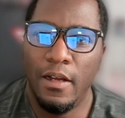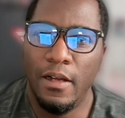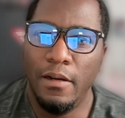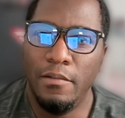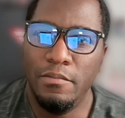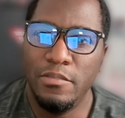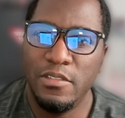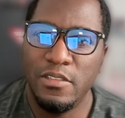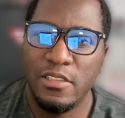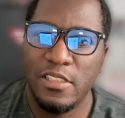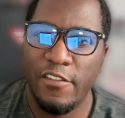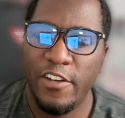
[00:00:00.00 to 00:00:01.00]

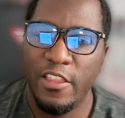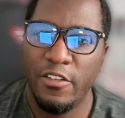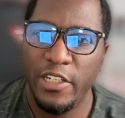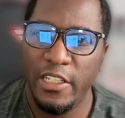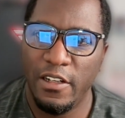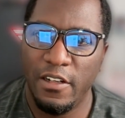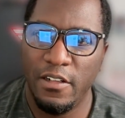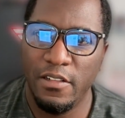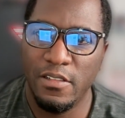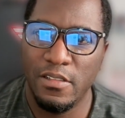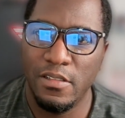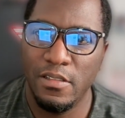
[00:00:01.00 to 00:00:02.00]
73
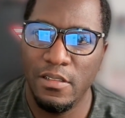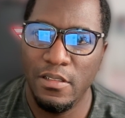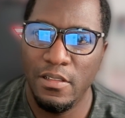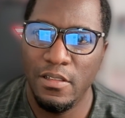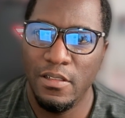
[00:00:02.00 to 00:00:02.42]
yards,